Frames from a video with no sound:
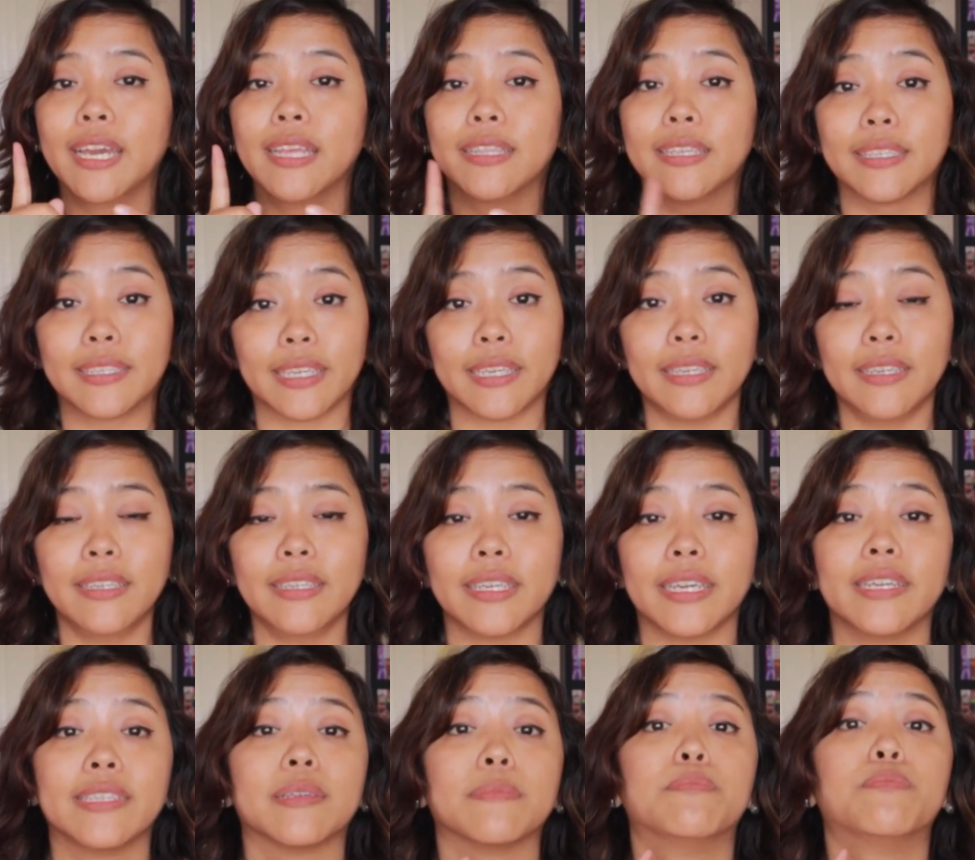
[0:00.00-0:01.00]
The second
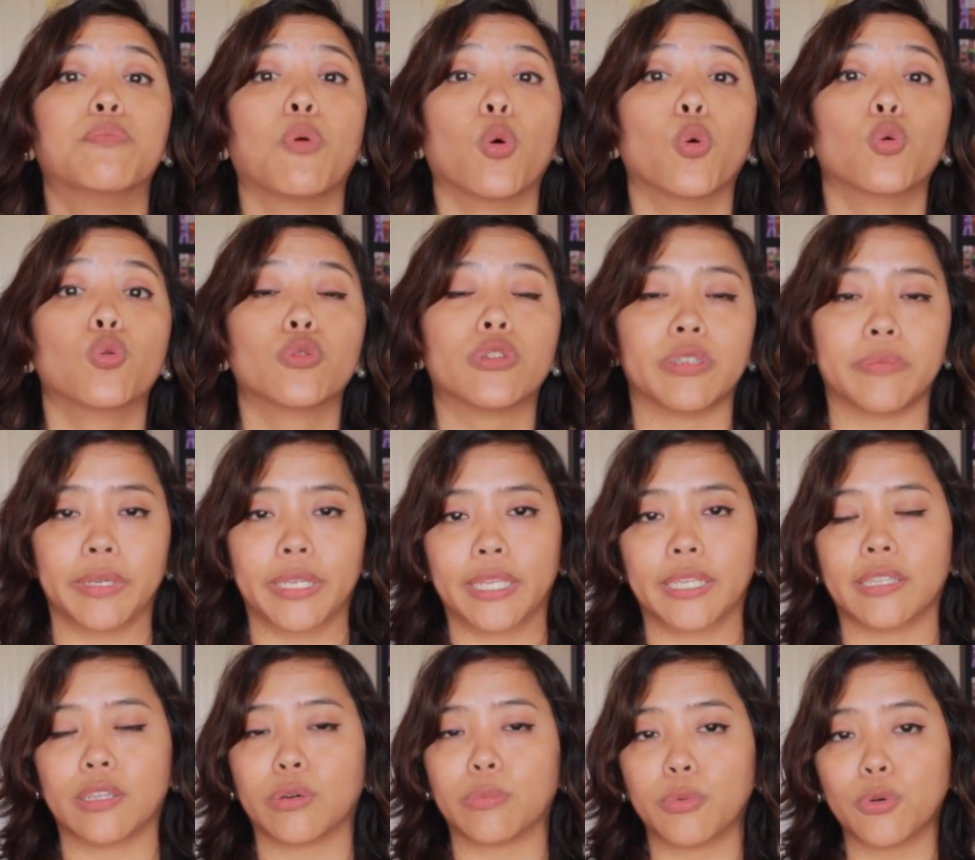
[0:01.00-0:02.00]
is a boulder meeting. Now,